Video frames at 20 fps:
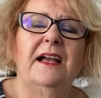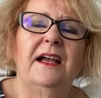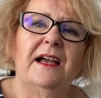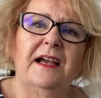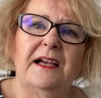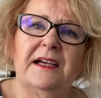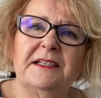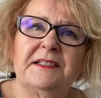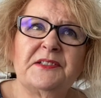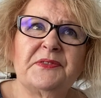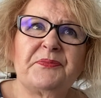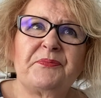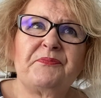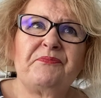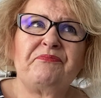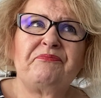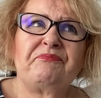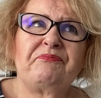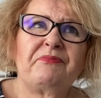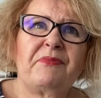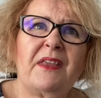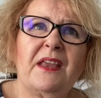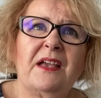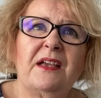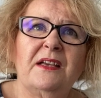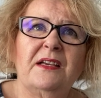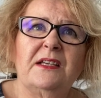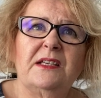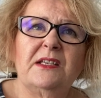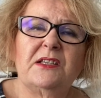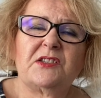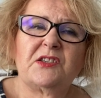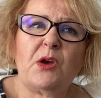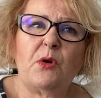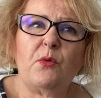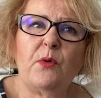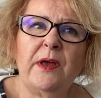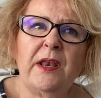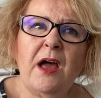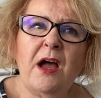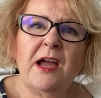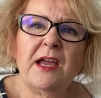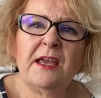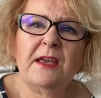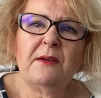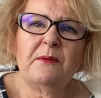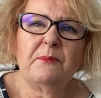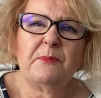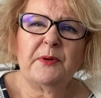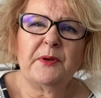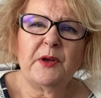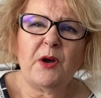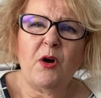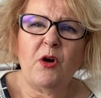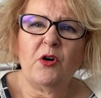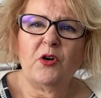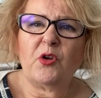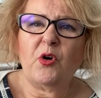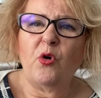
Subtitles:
And so when I put it on,